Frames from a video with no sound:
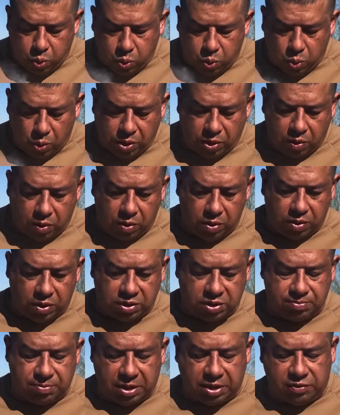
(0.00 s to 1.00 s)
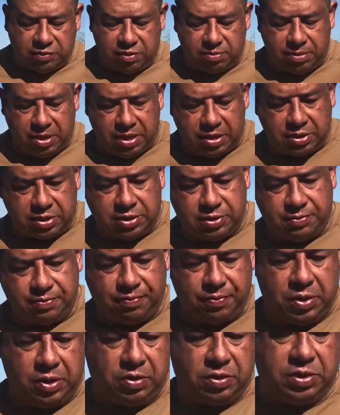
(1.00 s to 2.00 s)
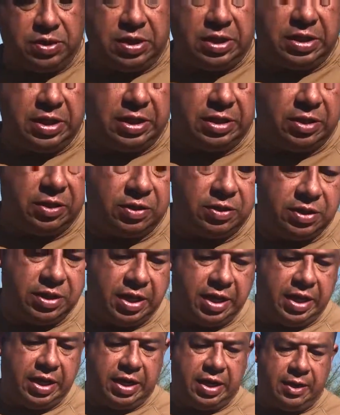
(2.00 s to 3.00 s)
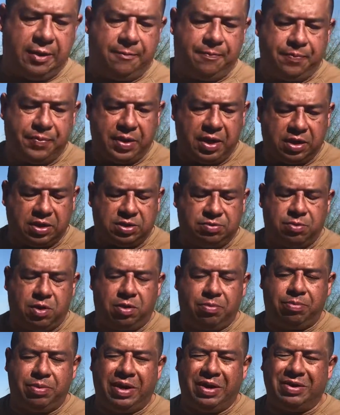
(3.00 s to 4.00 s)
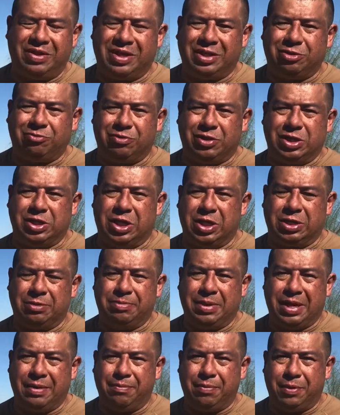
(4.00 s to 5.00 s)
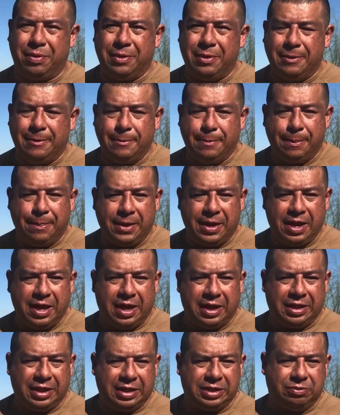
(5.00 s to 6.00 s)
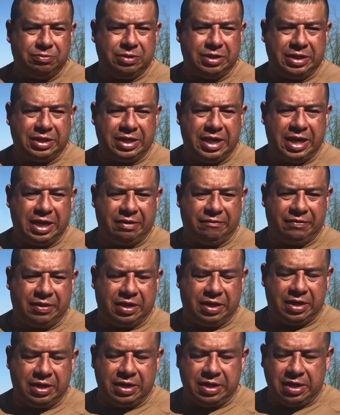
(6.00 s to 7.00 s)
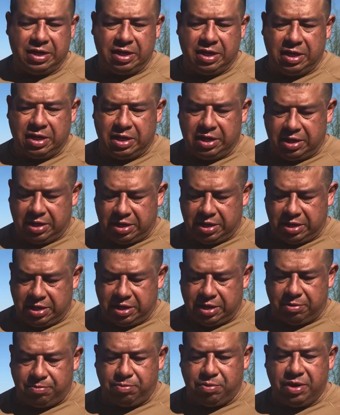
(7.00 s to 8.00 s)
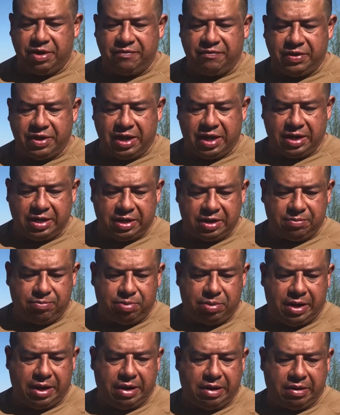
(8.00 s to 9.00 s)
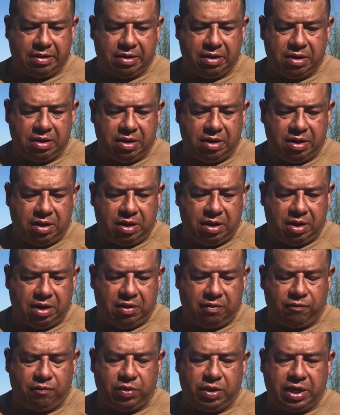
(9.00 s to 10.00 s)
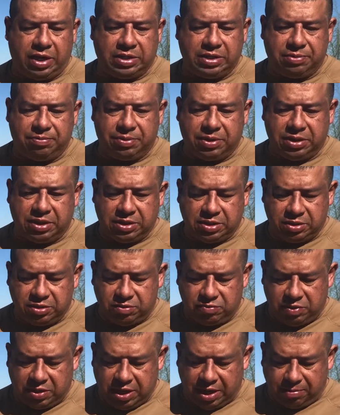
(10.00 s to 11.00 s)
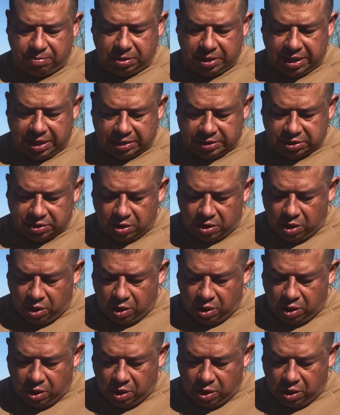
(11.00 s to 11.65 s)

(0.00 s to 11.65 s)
when you order a smudge from us, you'll see that there's a small prayer that's written on the paper, and that's really kind of an abbreviated prayer of what I typically do when I bless.